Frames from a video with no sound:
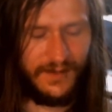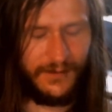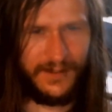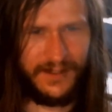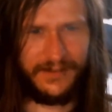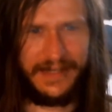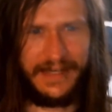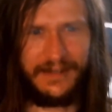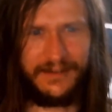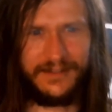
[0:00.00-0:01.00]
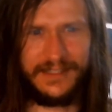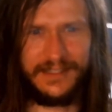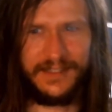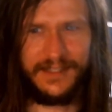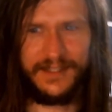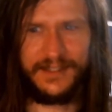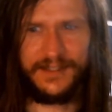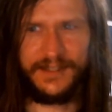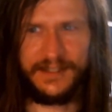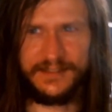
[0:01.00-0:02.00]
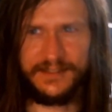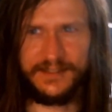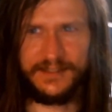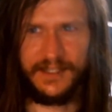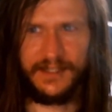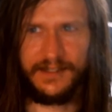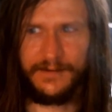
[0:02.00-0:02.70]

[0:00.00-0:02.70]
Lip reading: when in reality that's just like